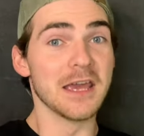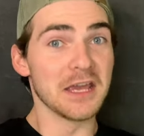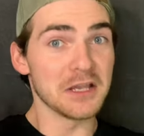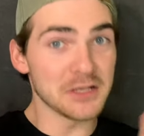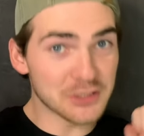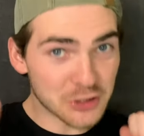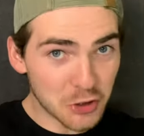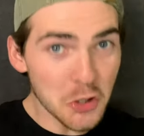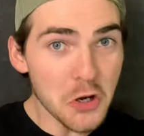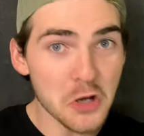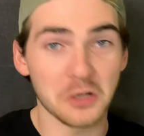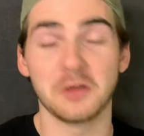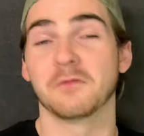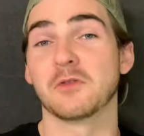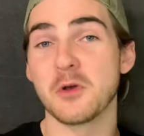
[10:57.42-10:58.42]
is
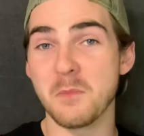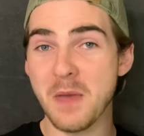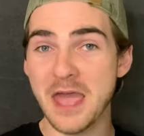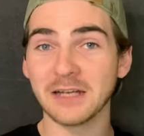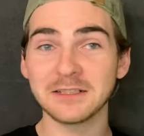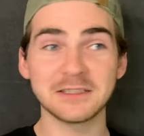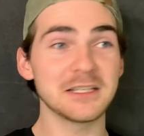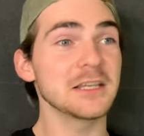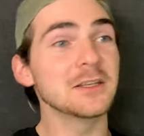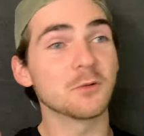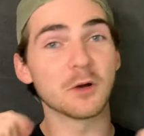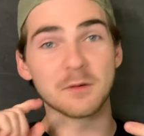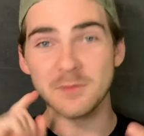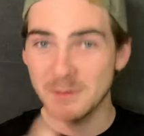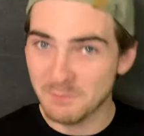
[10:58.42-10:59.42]
good. If you're a manatee, you
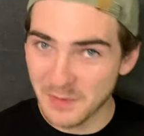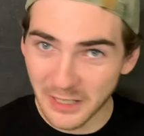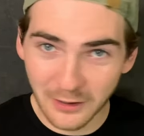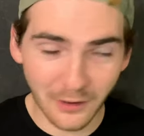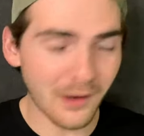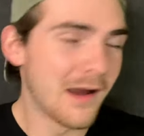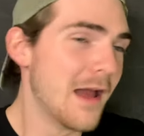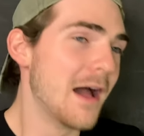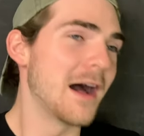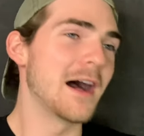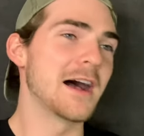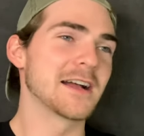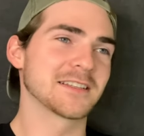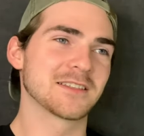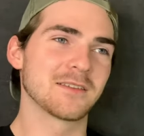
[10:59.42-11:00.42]
want to be bigger
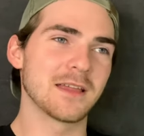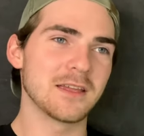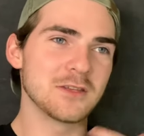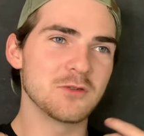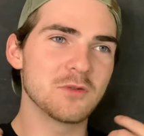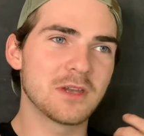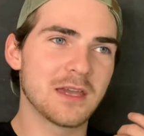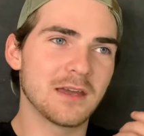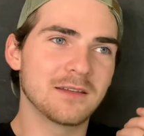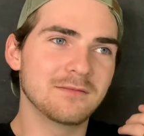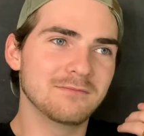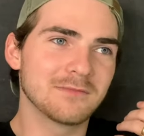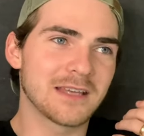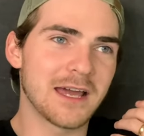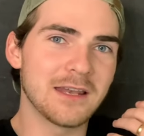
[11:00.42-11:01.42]
so that you
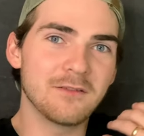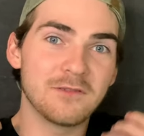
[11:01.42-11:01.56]
can kind of